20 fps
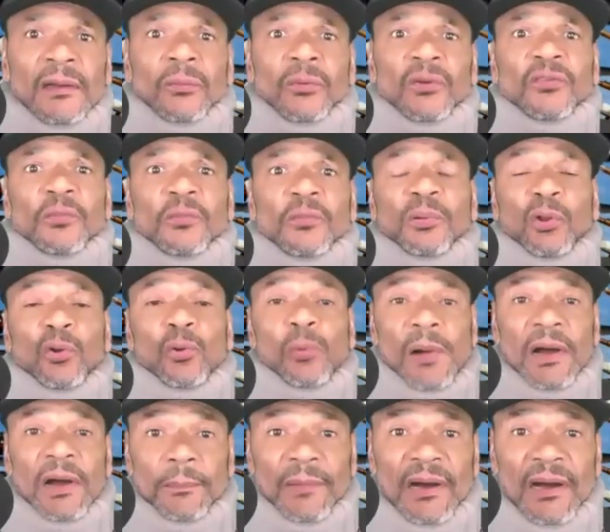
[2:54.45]
which blew
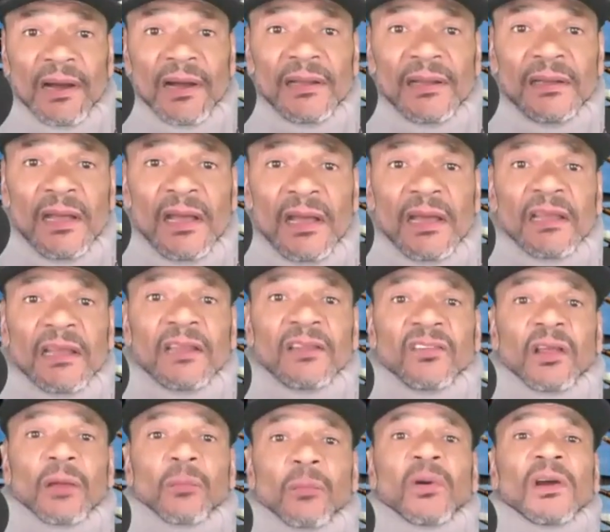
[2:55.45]
my mind. He
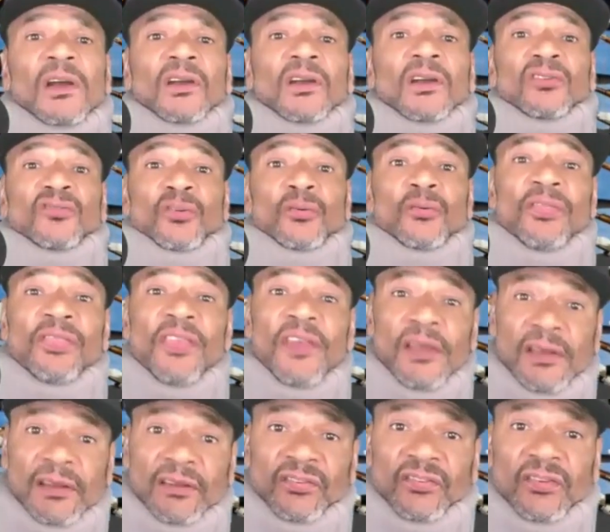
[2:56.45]
said, We're going to do
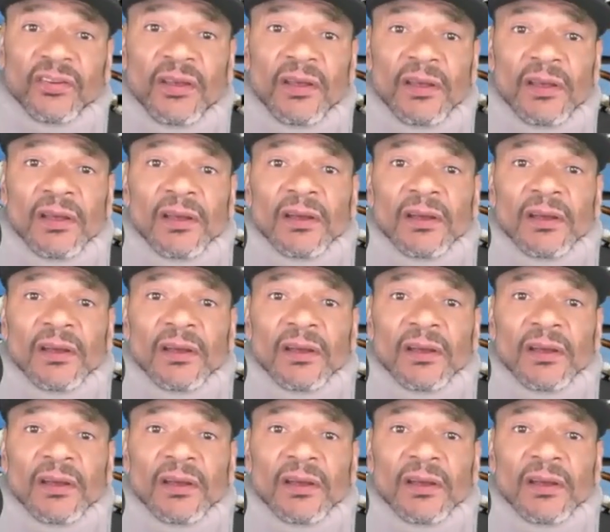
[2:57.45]
this.